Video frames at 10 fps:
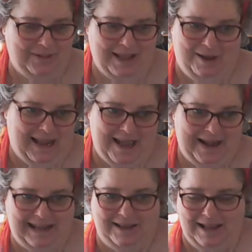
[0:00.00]
I can't
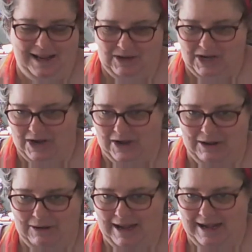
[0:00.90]
answer that because I don't know
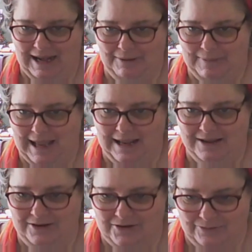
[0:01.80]
anything about your
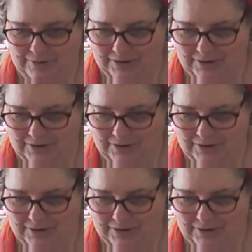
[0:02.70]
system.